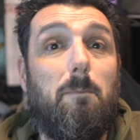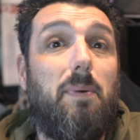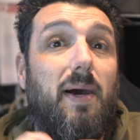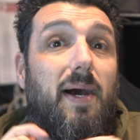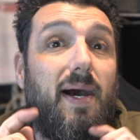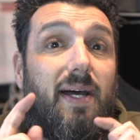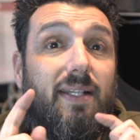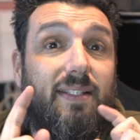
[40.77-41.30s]

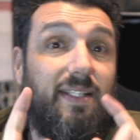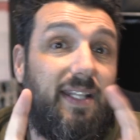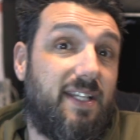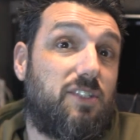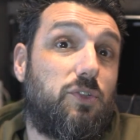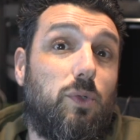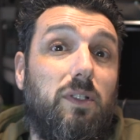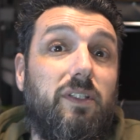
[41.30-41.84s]
But
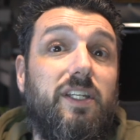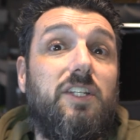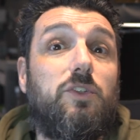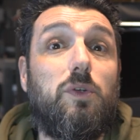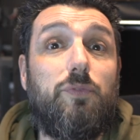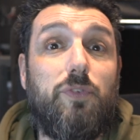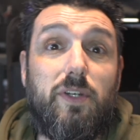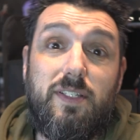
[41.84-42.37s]
let's roll the
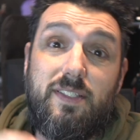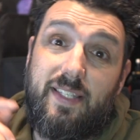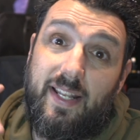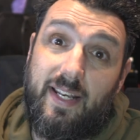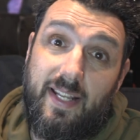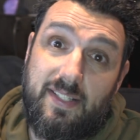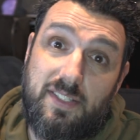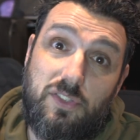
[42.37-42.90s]
intro first
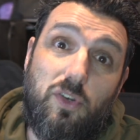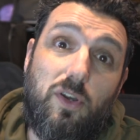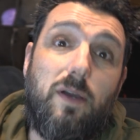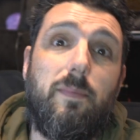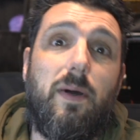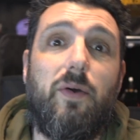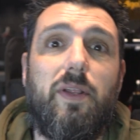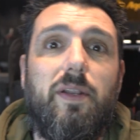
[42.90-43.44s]
and let's talk
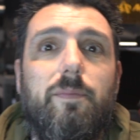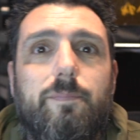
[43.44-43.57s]
about it.